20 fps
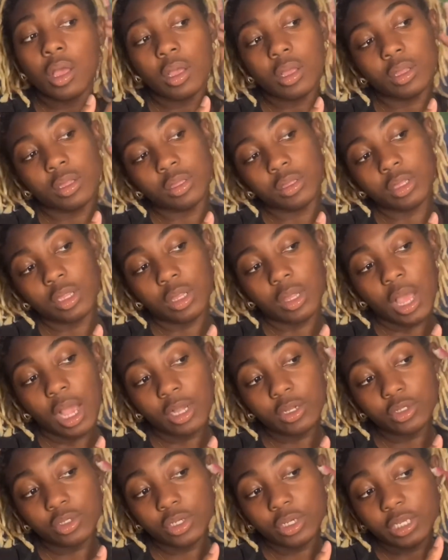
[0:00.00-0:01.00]
the lock
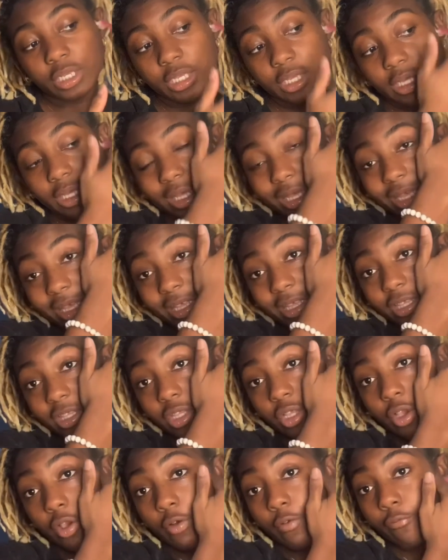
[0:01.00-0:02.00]
journey is
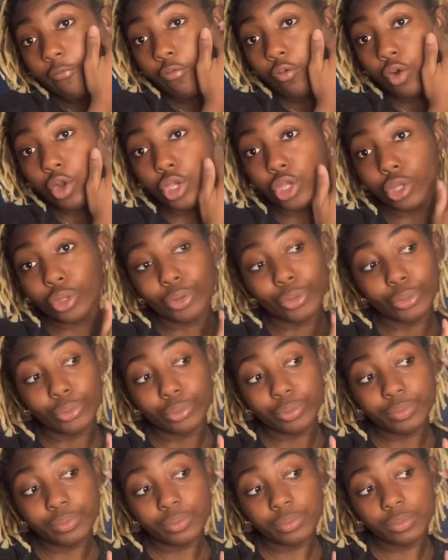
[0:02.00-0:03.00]
for you.
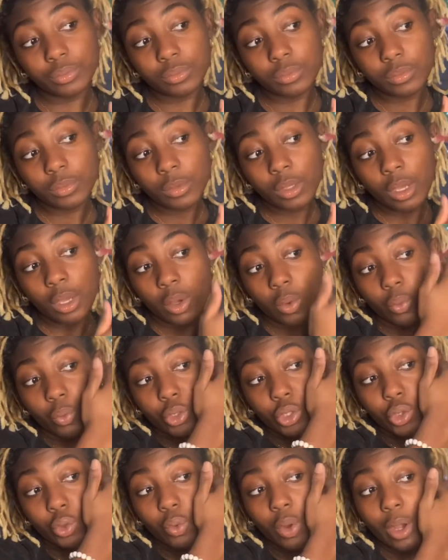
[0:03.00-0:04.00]
When
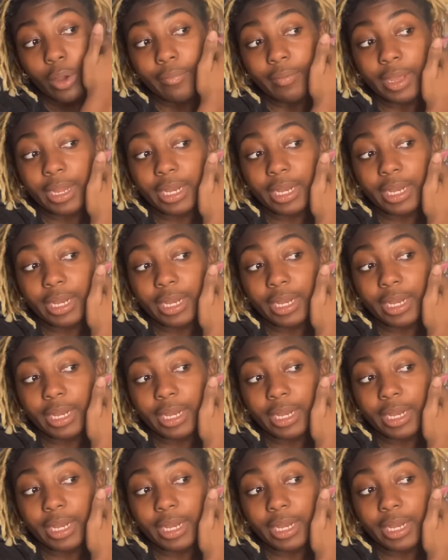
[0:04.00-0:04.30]
you are ready,